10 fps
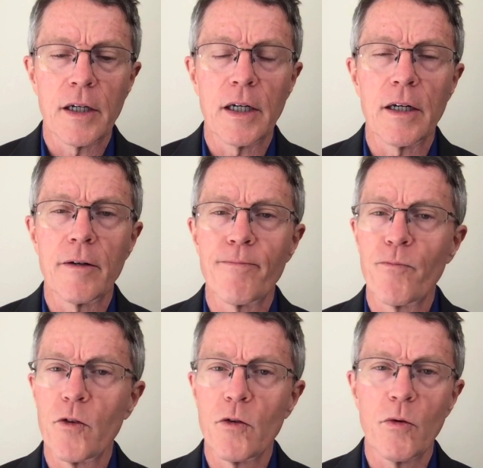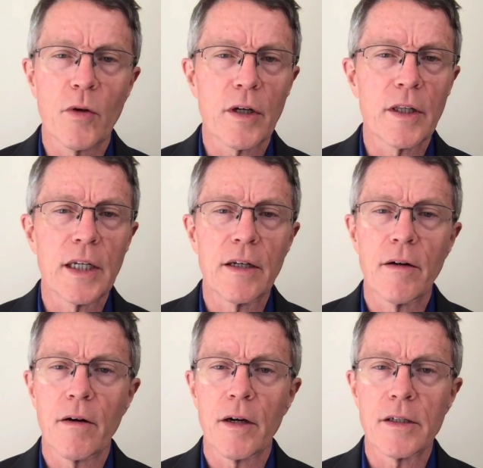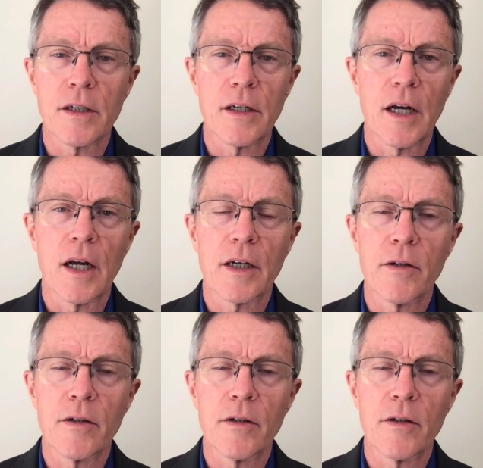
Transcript: Um, you work in the E R as a doc,